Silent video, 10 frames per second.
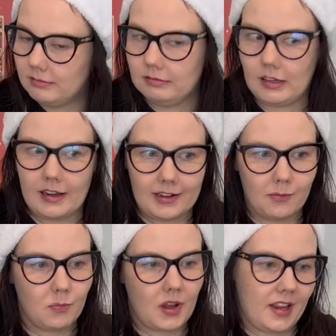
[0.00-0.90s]
I
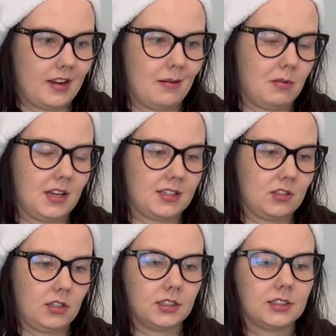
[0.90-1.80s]
don't buy any
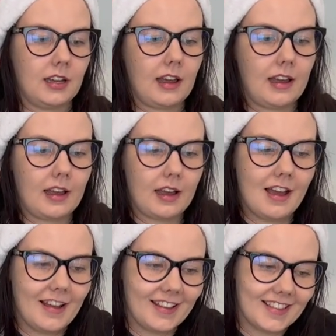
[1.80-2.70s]
puzzles.
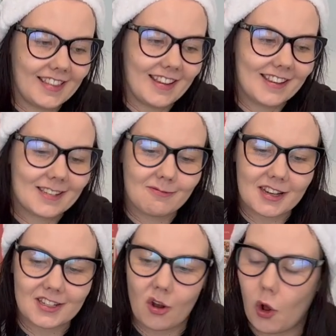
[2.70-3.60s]
This
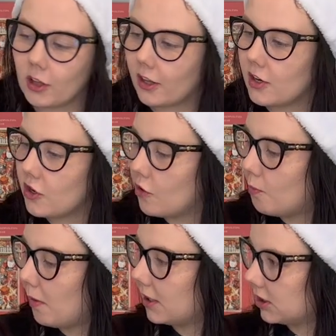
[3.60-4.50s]
was all the new
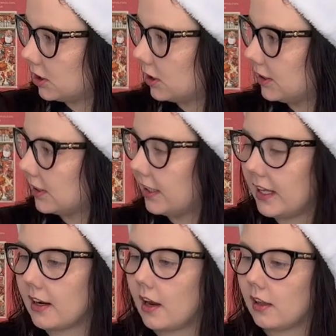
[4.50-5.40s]
puzzles. I
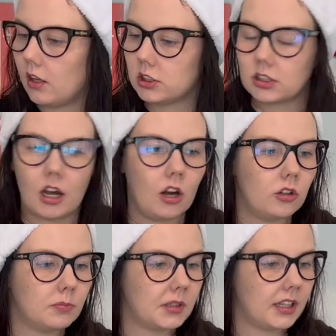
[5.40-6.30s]
think I lost
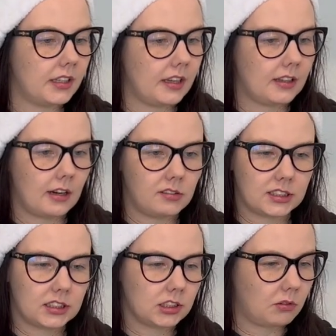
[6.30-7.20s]
count, but I think there
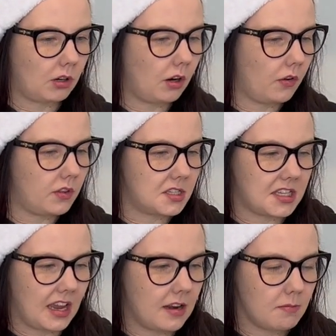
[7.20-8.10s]
was around
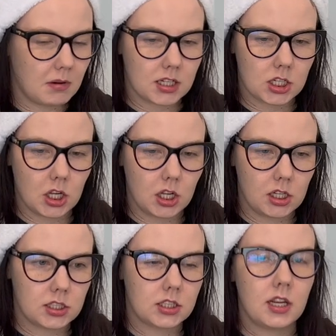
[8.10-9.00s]
10
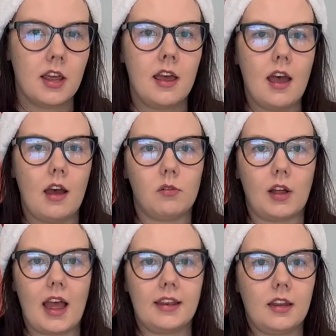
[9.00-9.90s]
puzzles. I will
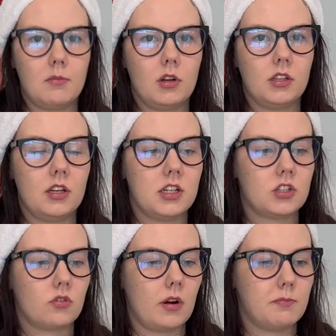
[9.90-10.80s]
add them on the
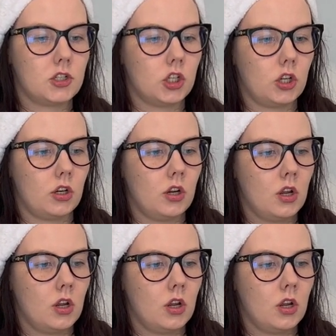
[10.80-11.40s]
description.